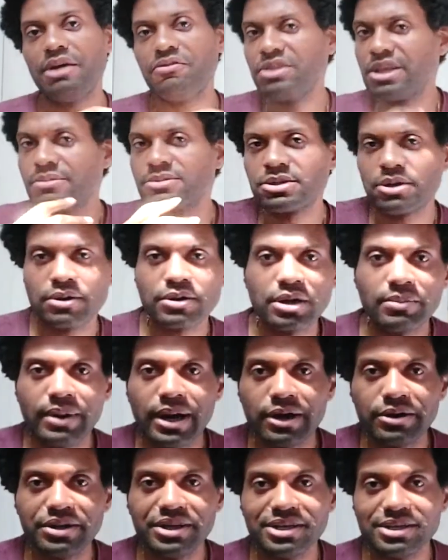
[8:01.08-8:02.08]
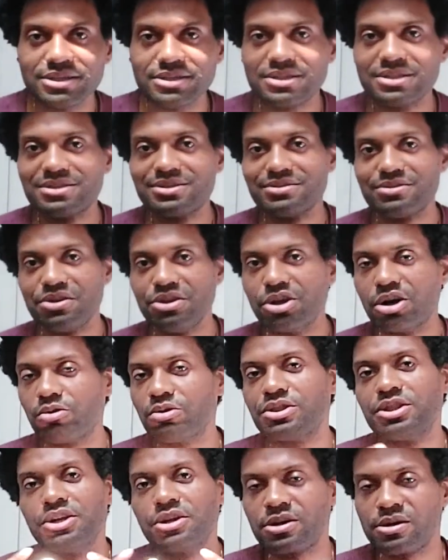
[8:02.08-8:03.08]
everything I'm talking about is, you know,
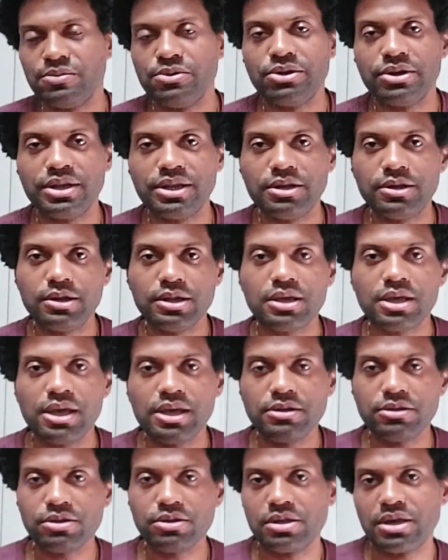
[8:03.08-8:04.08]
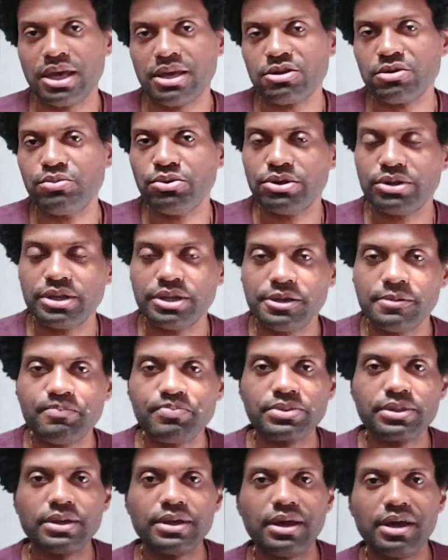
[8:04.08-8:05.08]
within the community, the gay community
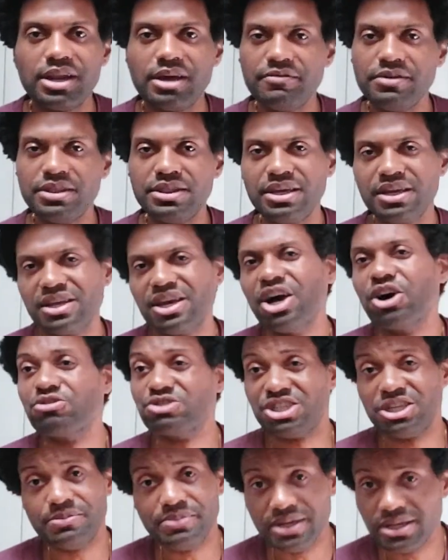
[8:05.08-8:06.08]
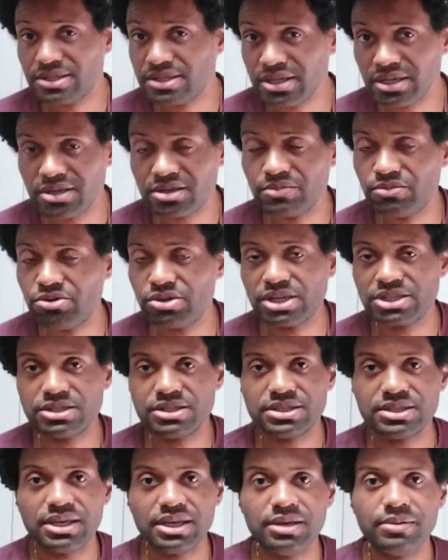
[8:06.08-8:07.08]
and everything, LGBT community, I
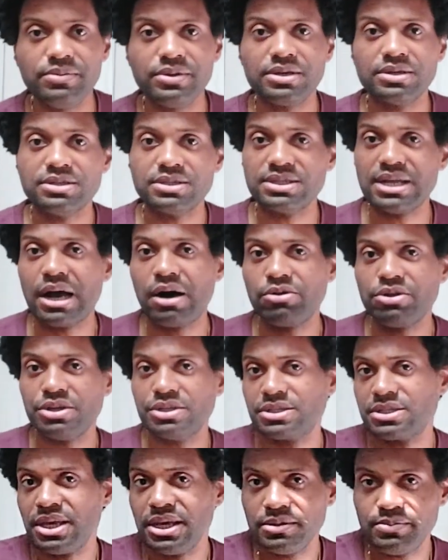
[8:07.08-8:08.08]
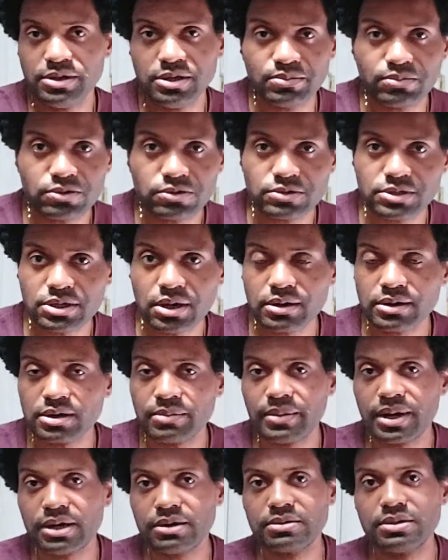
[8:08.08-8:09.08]
should say, because not only just gay people we're talking
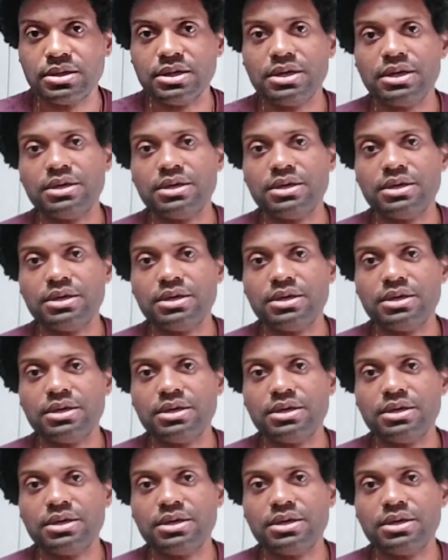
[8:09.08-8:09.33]
about.